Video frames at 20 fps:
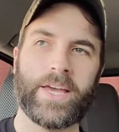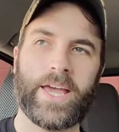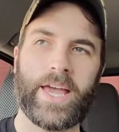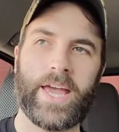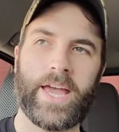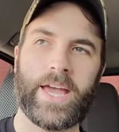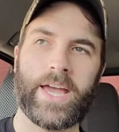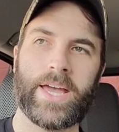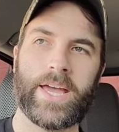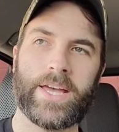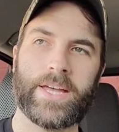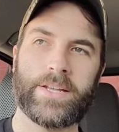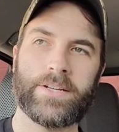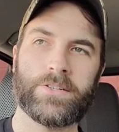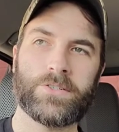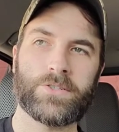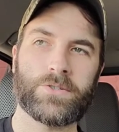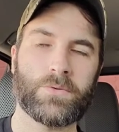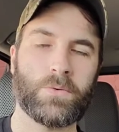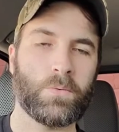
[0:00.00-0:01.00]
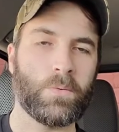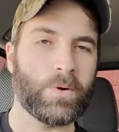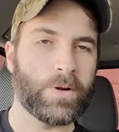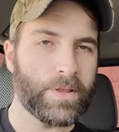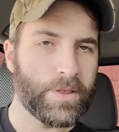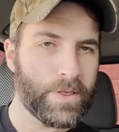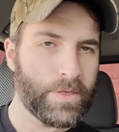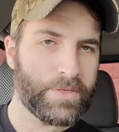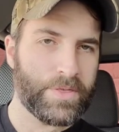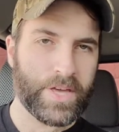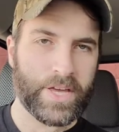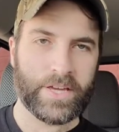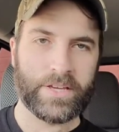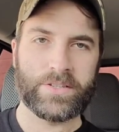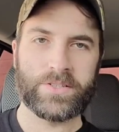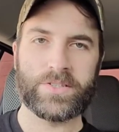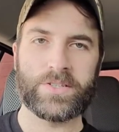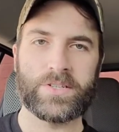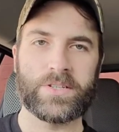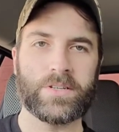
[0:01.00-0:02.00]
And one of the
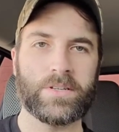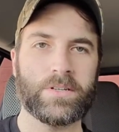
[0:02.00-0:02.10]
things